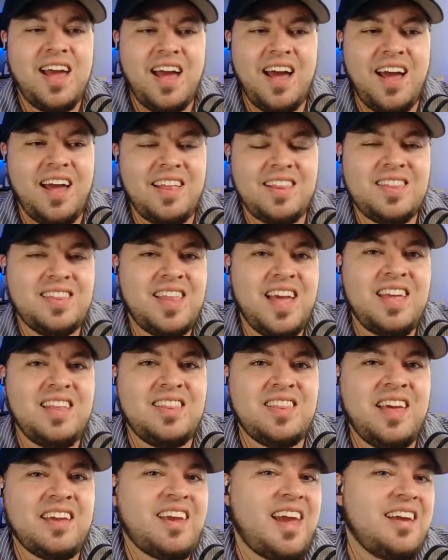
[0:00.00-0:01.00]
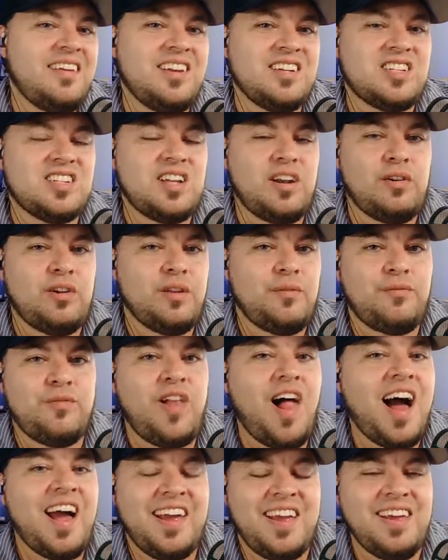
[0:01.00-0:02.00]
It, they, they can't necessarily
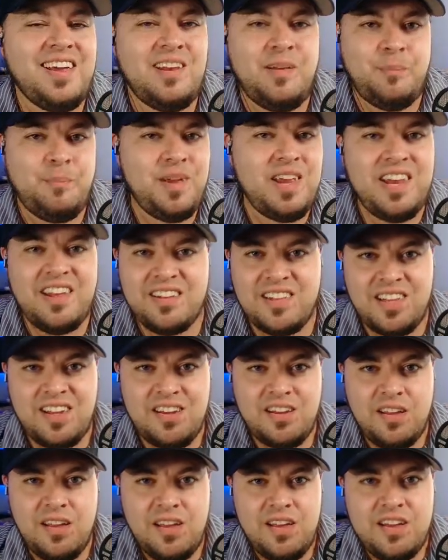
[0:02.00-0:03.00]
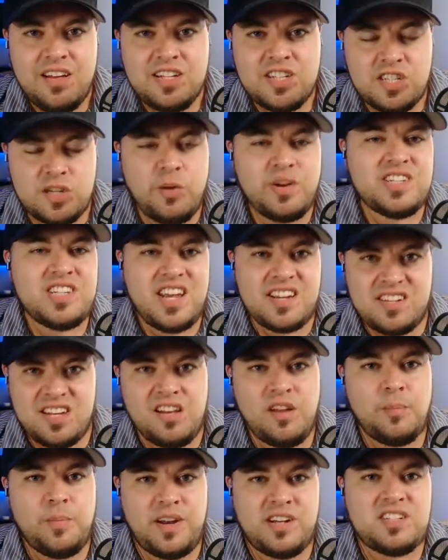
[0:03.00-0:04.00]
fly in immediately. So it takes a
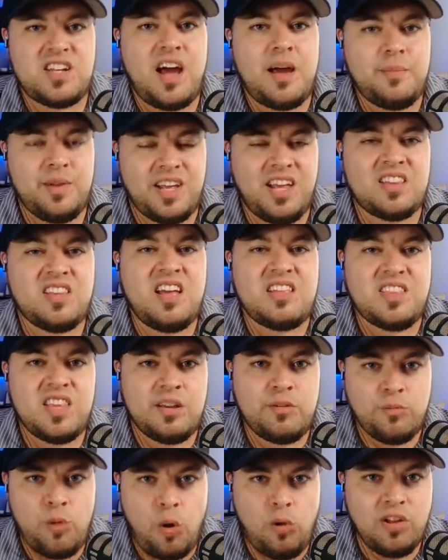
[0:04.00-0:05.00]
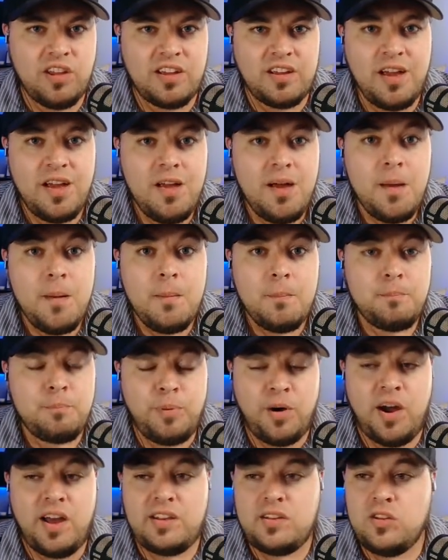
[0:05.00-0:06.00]
little bit of time to get that thing rolling.
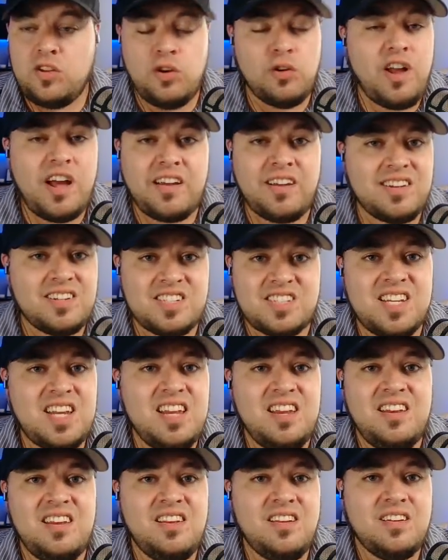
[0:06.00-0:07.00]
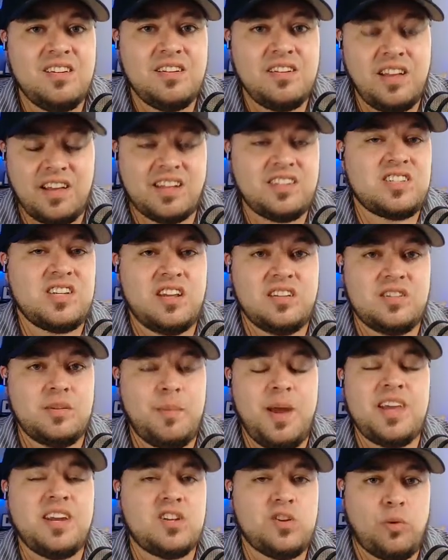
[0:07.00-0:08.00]
But you're not going to see like it's it's a
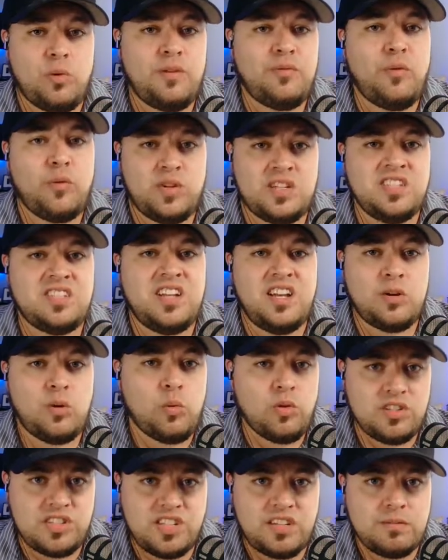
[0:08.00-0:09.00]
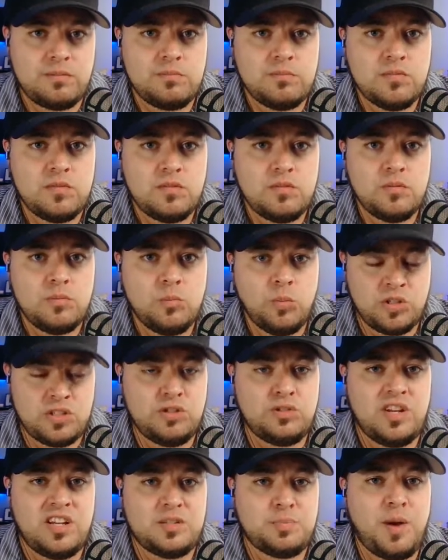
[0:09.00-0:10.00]
mandatory 14 day quarantine once
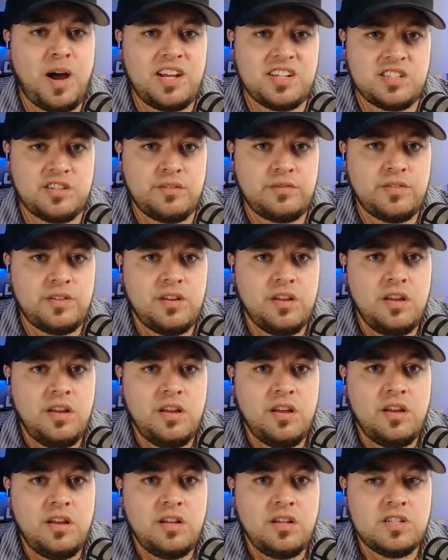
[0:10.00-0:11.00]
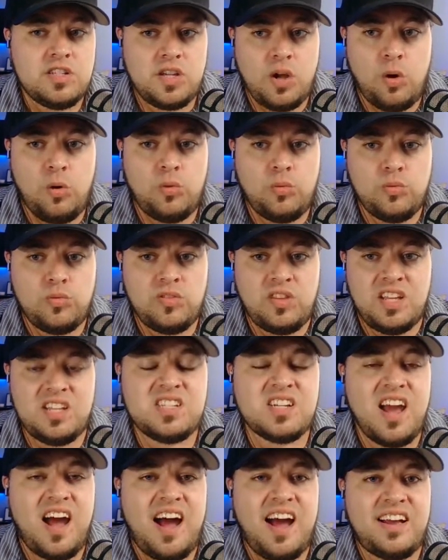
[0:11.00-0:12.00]
you test positive. So
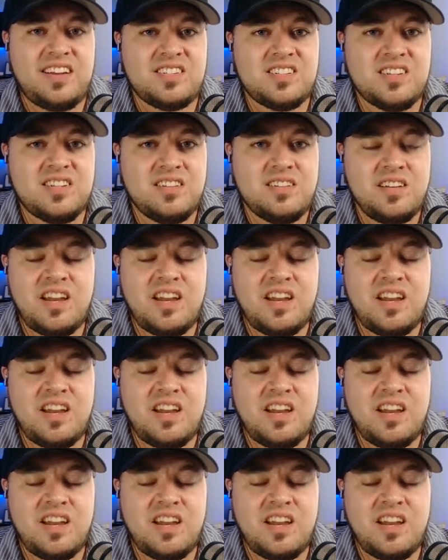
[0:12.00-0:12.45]
these guys.